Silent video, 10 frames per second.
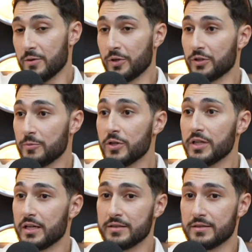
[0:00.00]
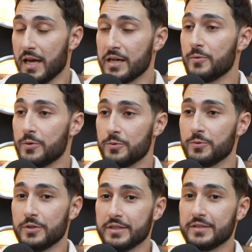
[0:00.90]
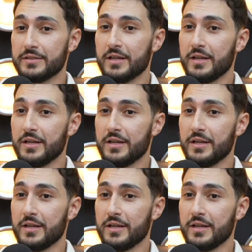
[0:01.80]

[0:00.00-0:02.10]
word community, is anyone who is